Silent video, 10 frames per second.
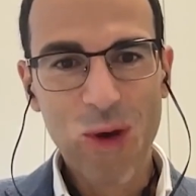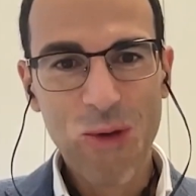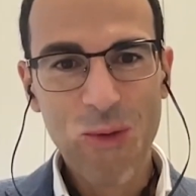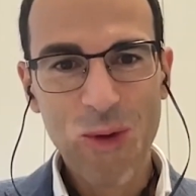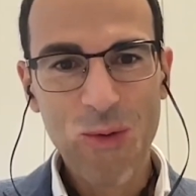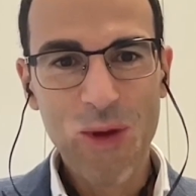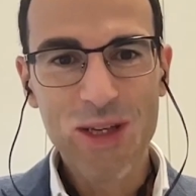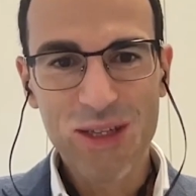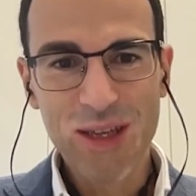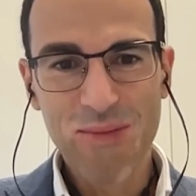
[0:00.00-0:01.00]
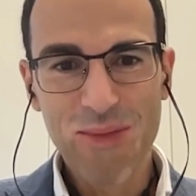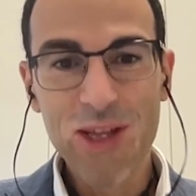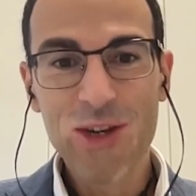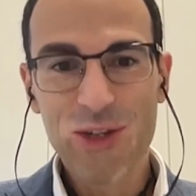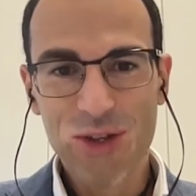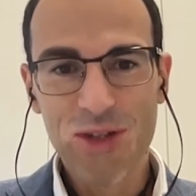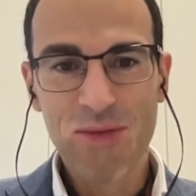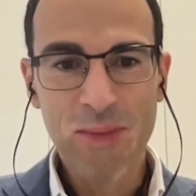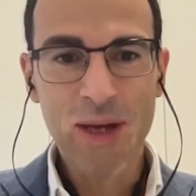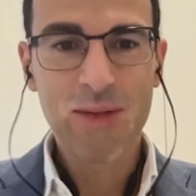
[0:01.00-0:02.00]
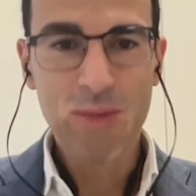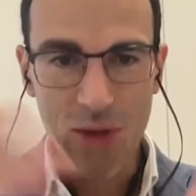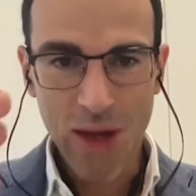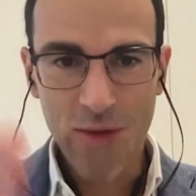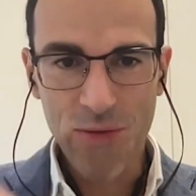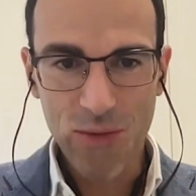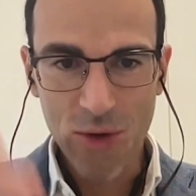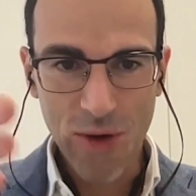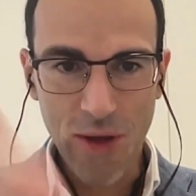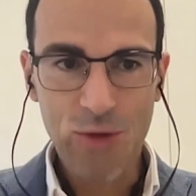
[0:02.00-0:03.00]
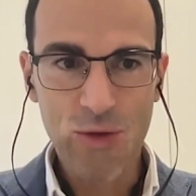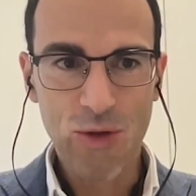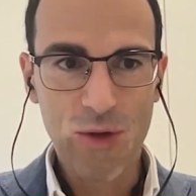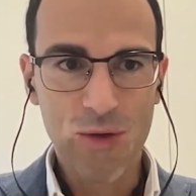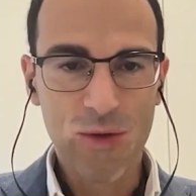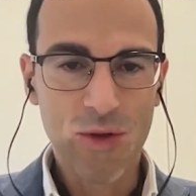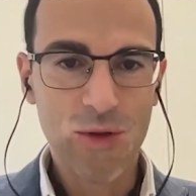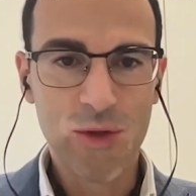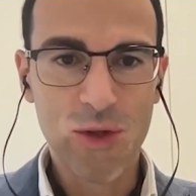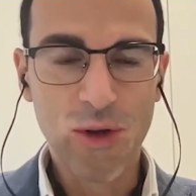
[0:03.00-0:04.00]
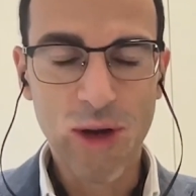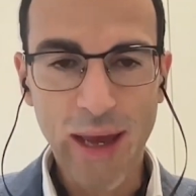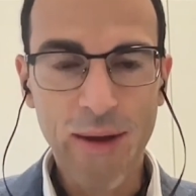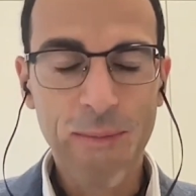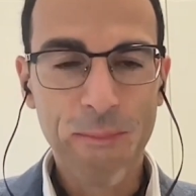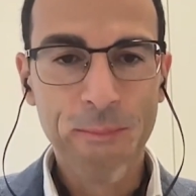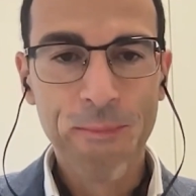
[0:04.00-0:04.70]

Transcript: We are seeing many resources from Azimut and going into Zakeke.